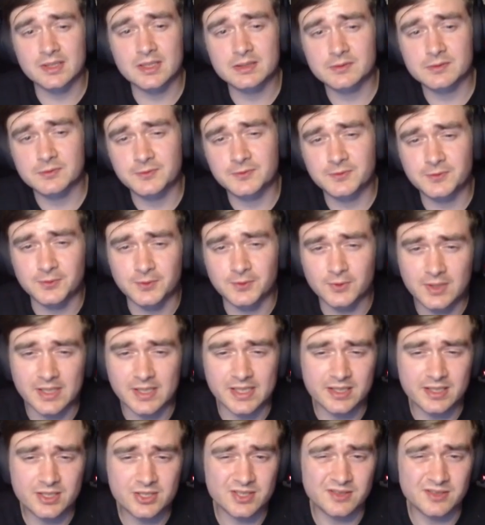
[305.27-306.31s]
4
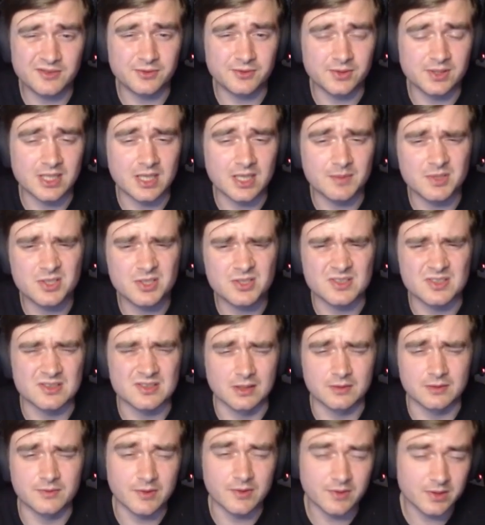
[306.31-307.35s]
energy and speed damage is not
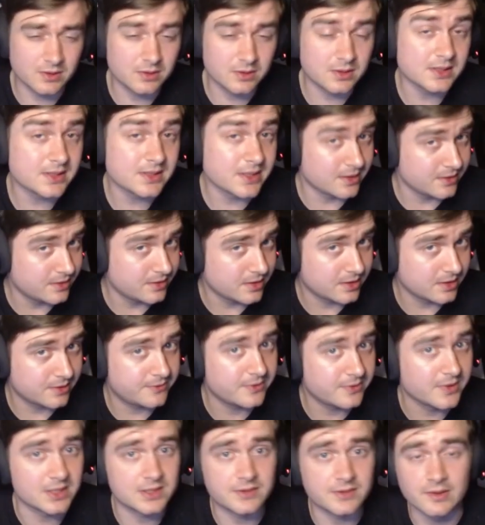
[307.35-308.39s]
very good. It can target
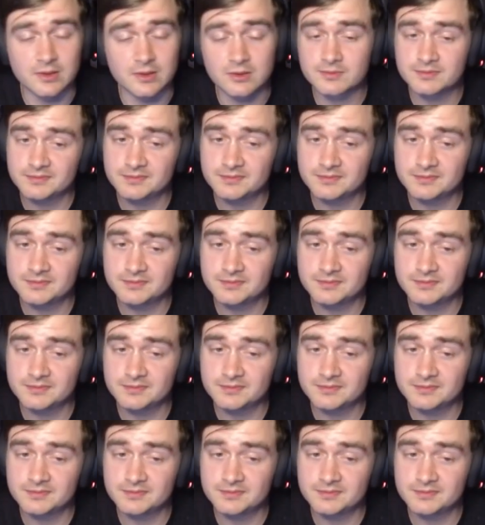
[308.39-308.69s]
face though.